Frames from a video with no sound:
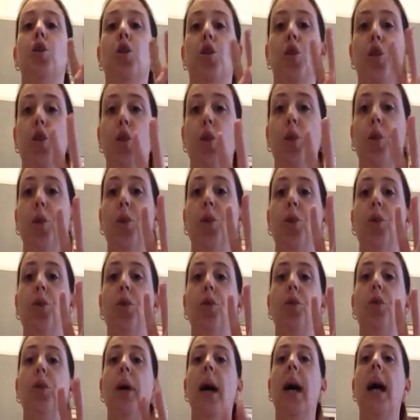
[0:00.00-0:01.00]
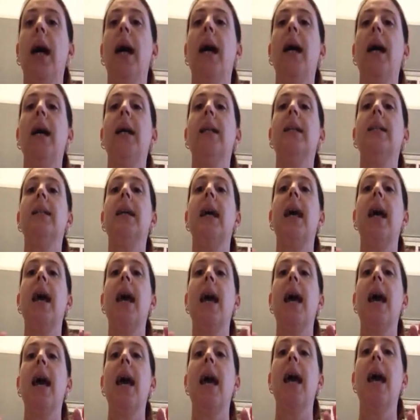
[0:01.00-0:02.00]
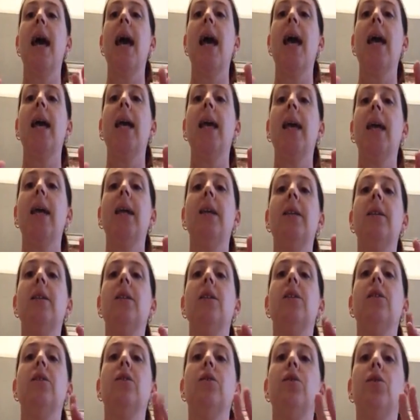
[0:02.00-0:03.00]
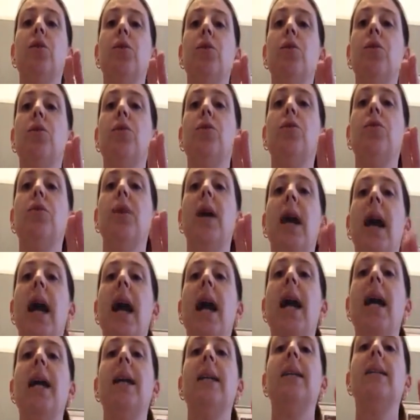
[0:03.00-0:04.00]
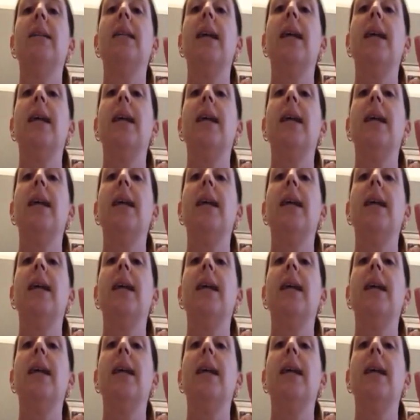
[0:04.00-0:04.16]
2 and 8, 2 and